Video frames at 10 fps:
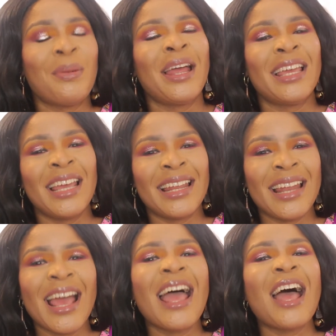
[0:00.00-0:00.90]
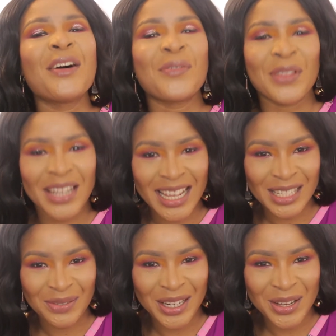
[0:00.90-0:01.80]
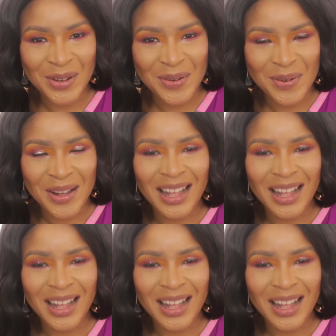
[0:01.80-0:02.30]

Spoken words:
by again for the next video.